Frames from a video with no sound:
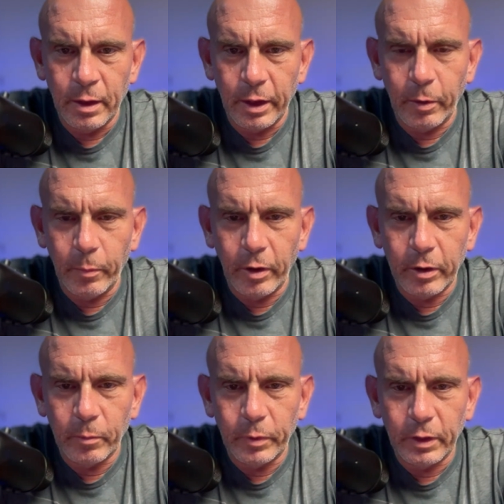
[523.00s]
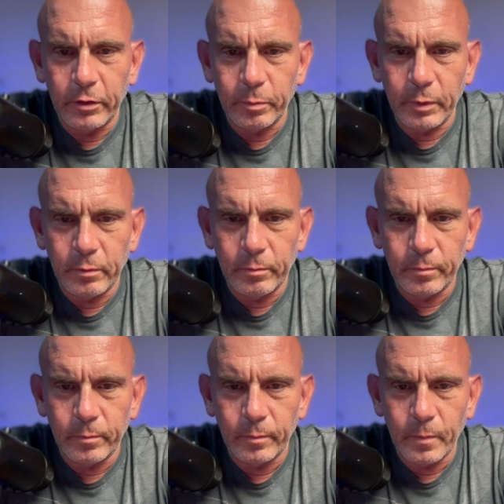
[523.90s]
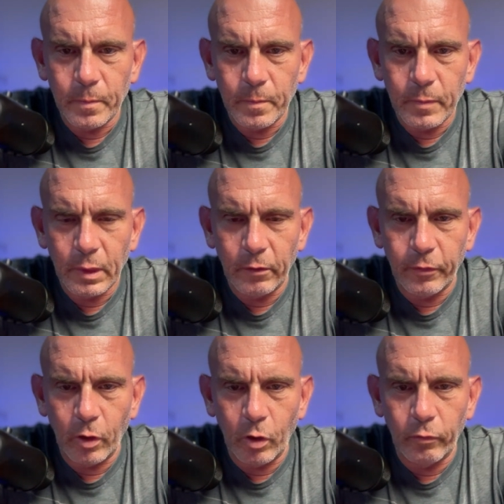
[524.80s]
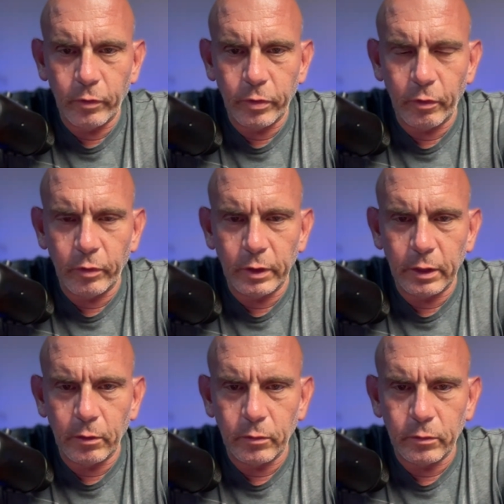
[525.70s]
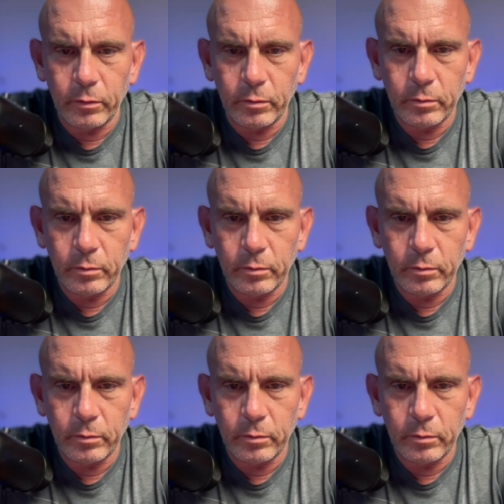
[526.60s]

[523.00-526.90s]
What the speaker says: an American policeman for over 30 years.